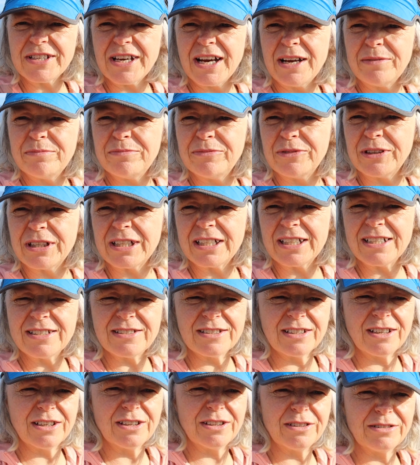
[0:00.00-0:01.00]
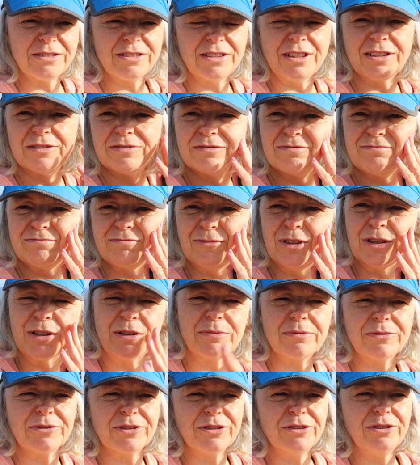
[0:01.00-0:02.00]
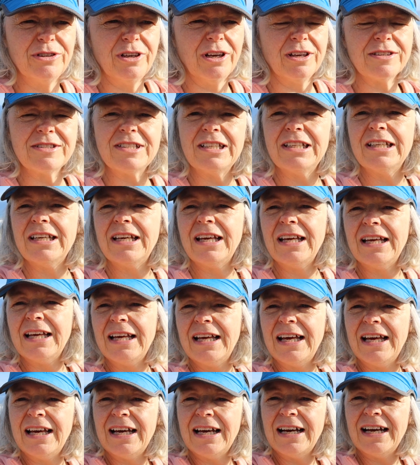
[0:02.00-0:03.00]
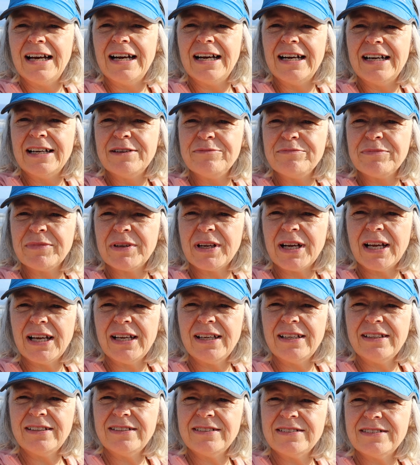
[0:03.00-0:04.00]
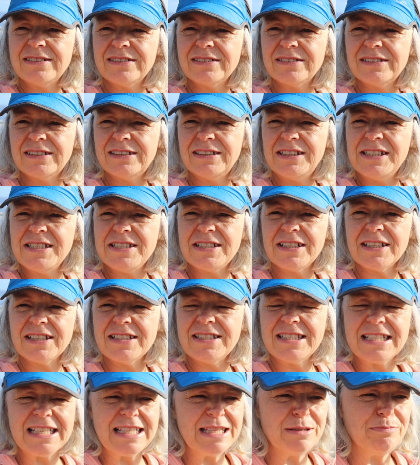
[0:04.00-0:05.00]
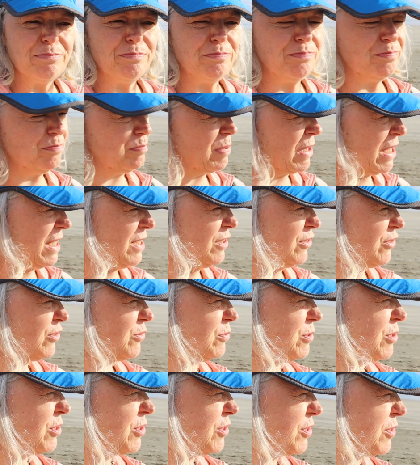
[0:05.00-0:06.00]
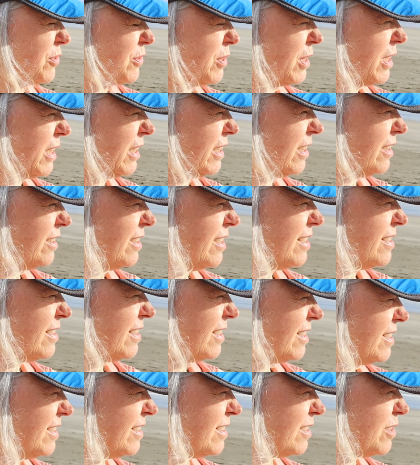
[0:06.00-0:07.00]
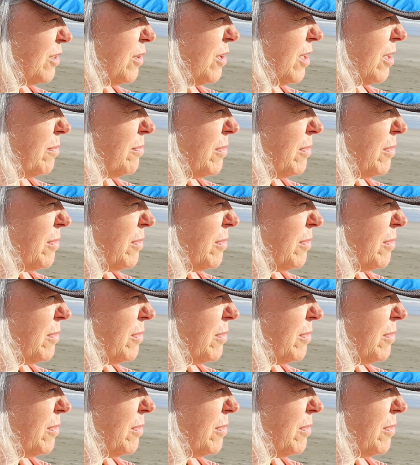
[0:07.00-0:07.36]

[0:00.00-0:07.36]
up really, so don't look at it too closely. And at least I can see the beach, which is really nice, and it's quite